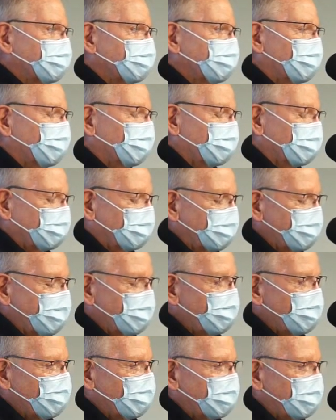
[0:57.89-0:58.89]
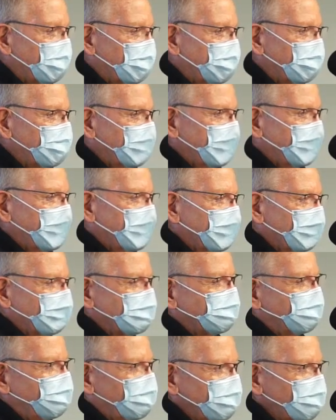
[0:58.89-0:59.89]
So the equipment we had
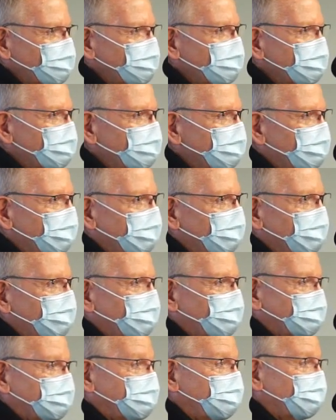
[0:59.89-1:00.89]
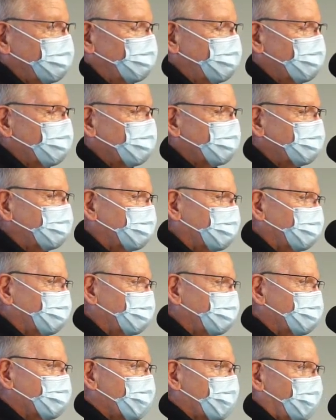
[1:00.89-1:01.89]
was functional, but it was to the point that
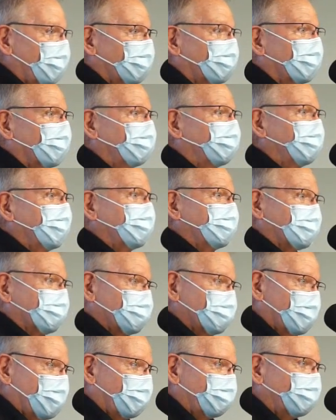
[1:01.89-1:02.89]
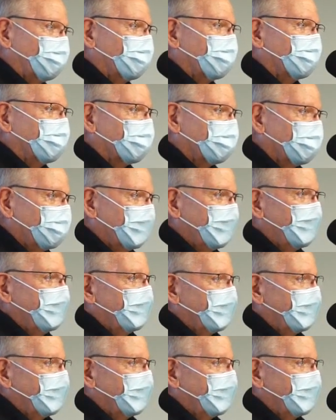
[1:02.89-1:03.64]
we could no longer update the software.